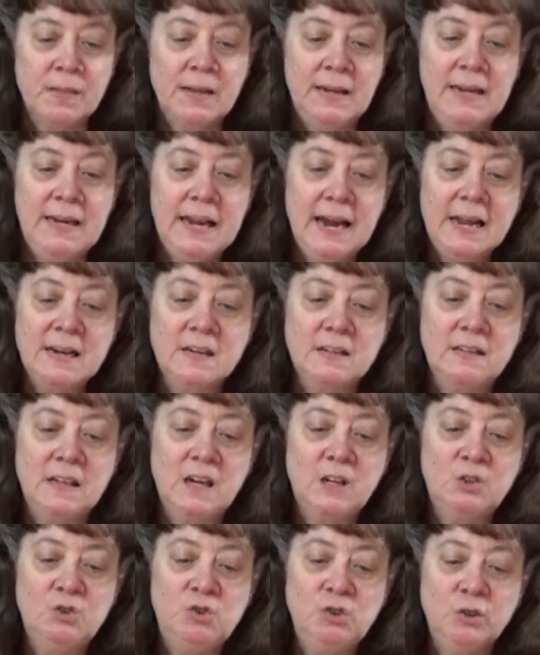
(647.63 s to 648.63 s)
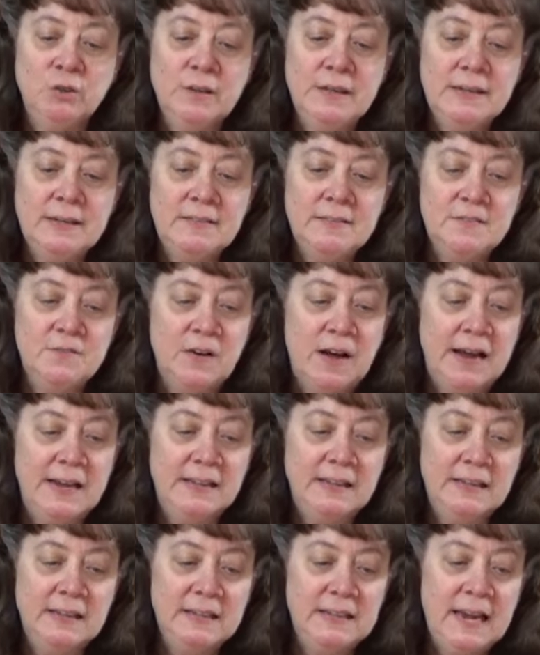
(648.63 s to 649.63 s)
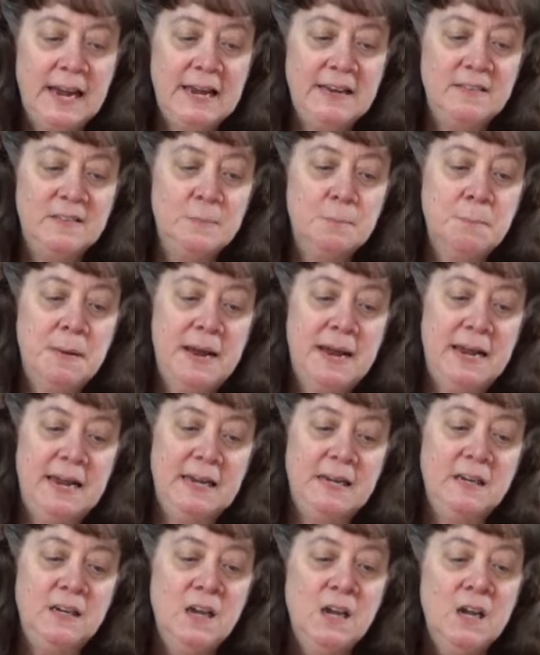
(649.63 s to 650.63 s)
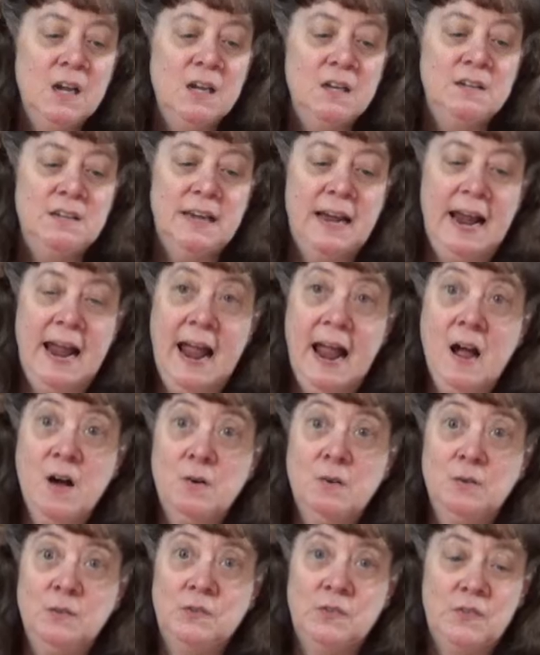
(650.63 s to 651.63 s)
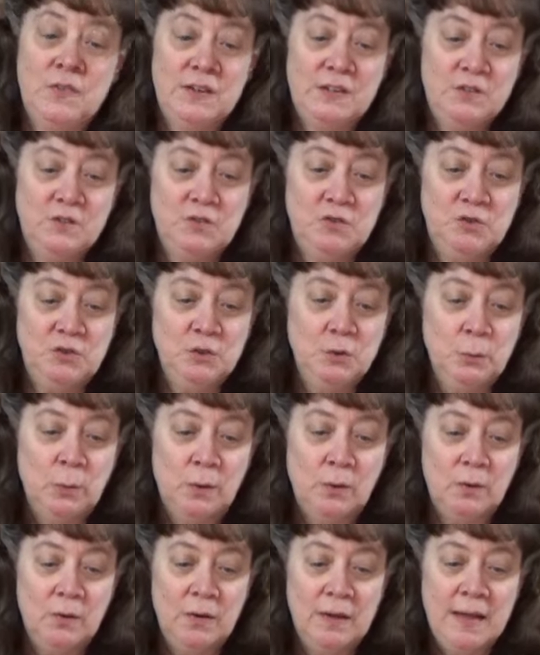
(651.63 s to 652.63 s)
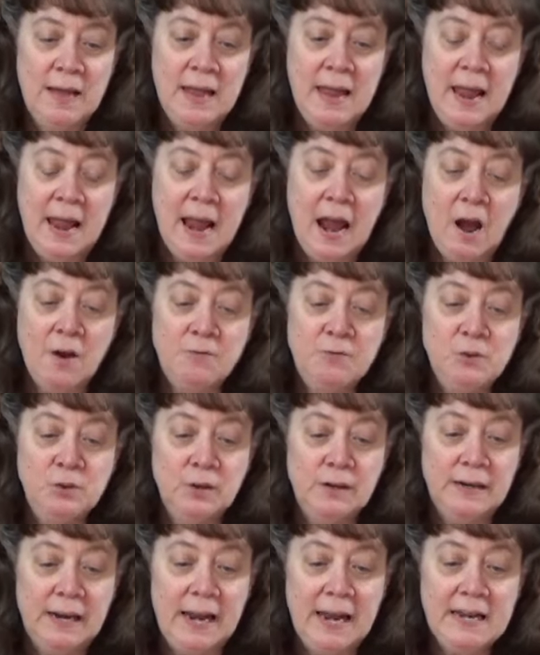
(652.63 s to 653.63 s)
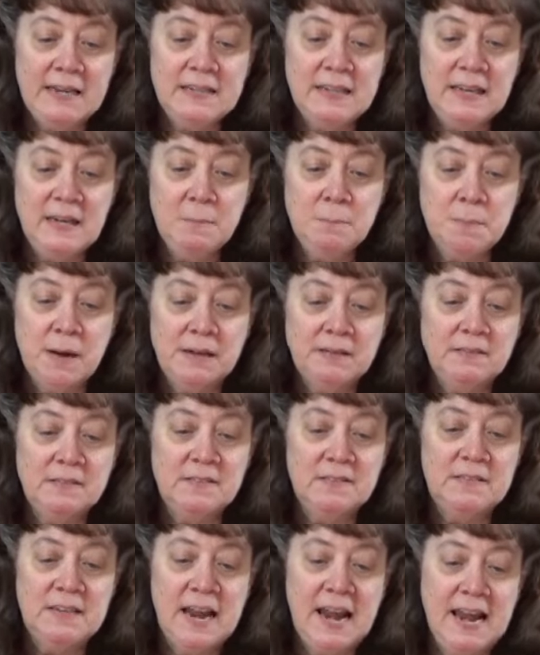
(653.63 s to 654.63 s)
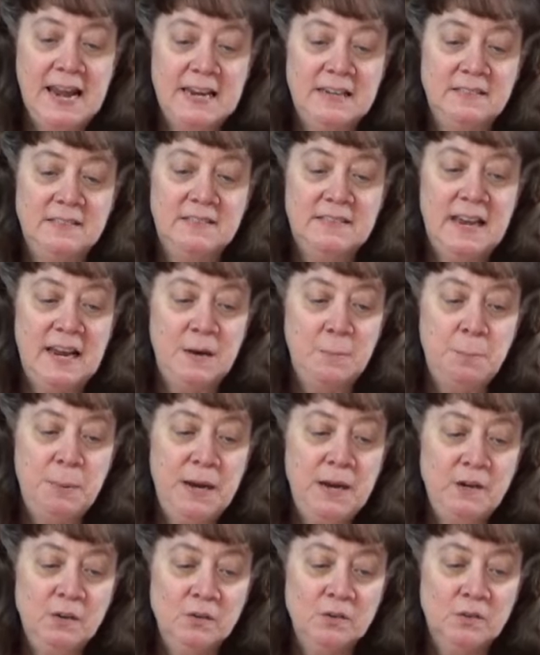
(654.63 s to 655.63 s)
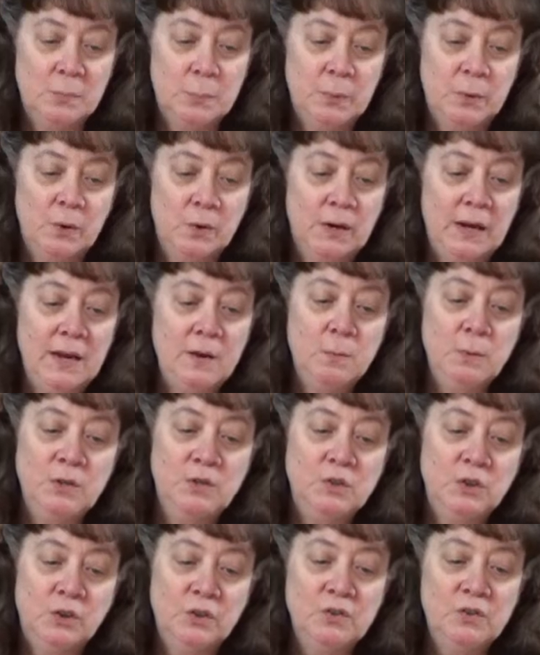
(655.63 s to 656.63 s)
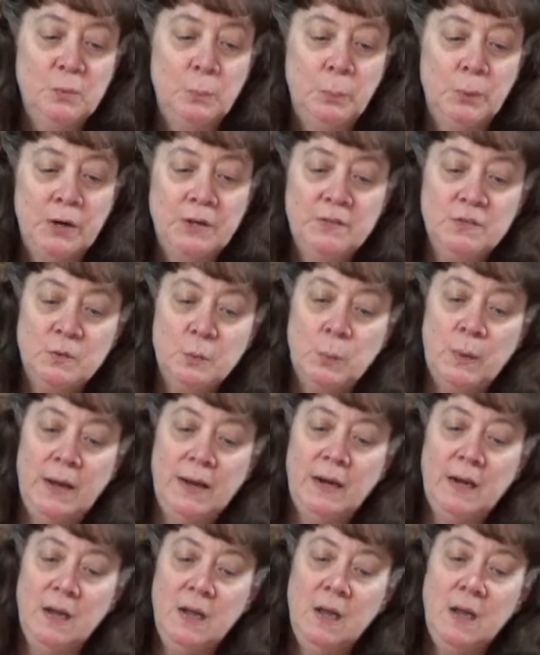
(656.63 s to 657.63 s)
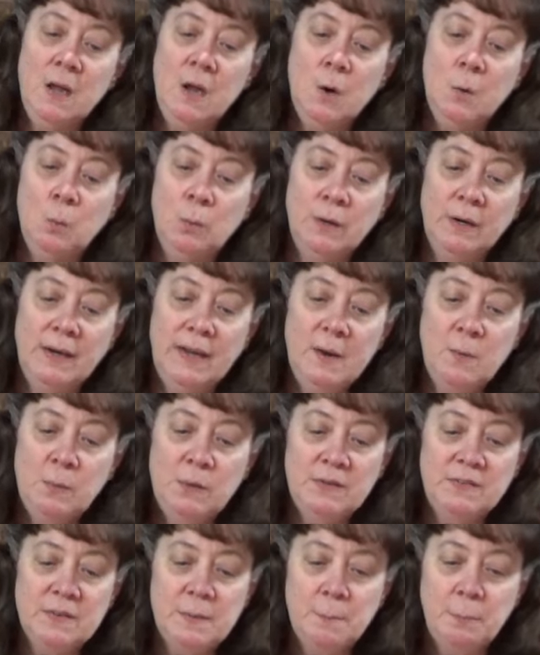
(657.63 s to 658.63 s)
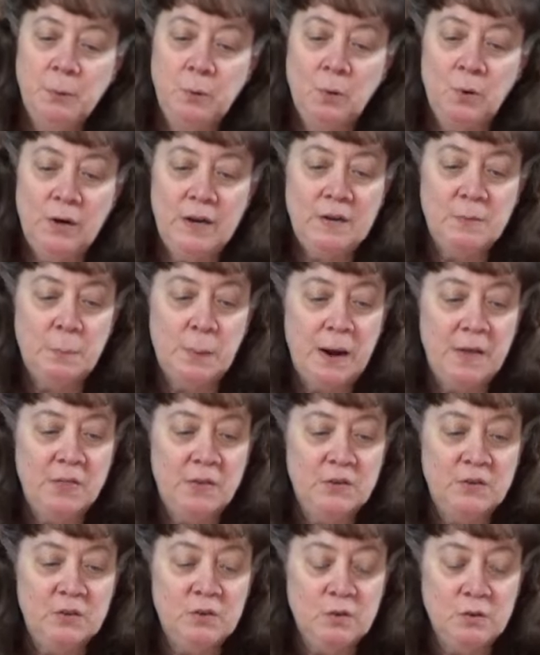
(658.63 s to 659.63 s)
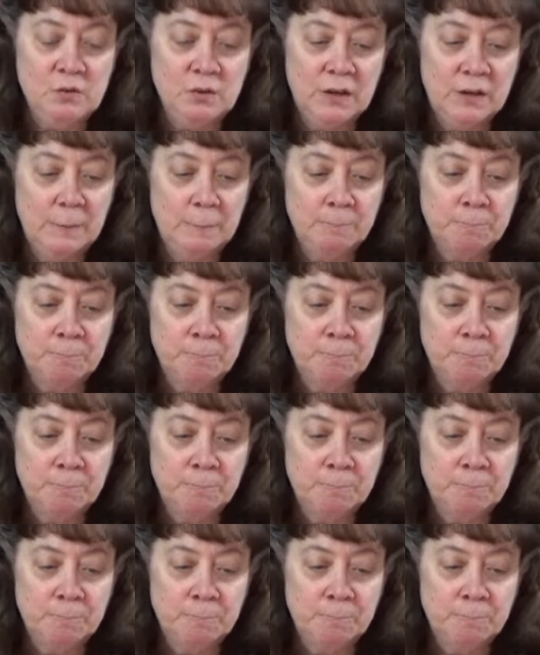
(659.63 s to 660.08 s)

He had a luxurious violin case made to house this jewel. After an 18-month stay in St. Petersburg, he returned to Brunswick, where he was employed by the Duke.